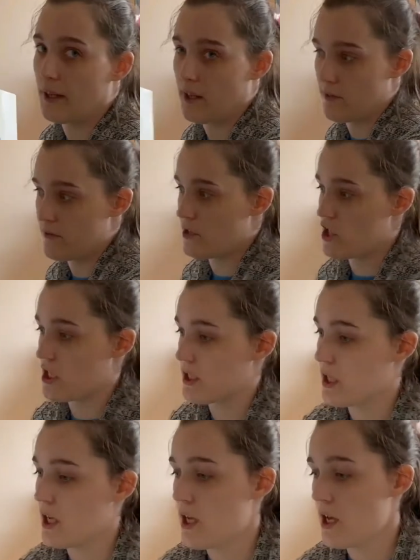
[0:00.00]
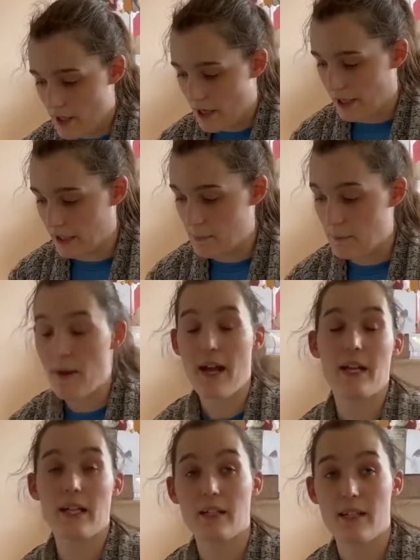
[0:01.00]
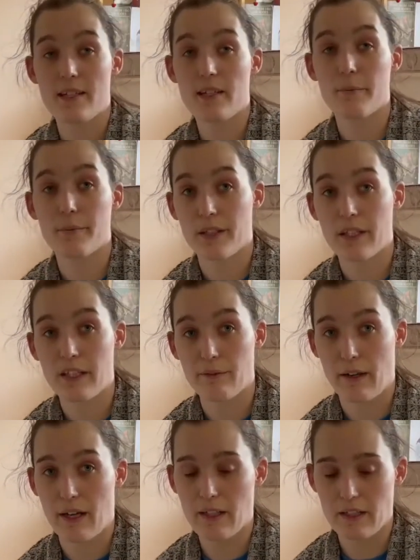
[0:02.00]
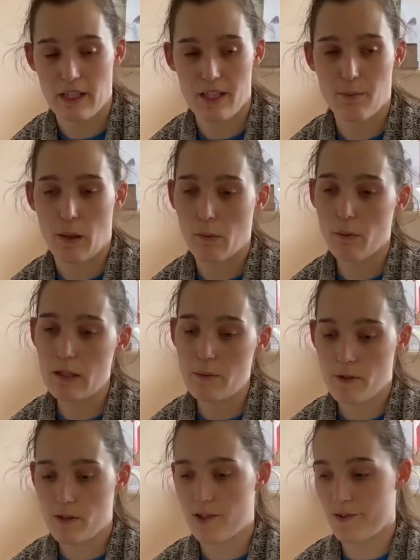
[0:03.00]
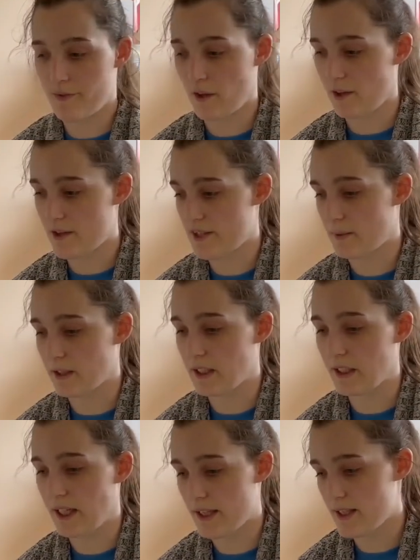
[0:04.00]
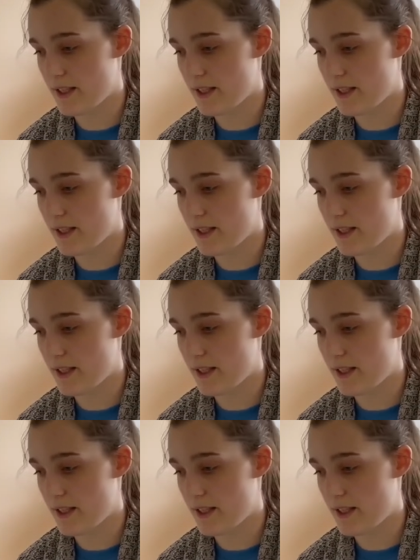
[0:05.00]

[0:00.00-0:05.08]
I envisioned. I'm going to be painting this completely red, and that's probably about as far as I'm going to get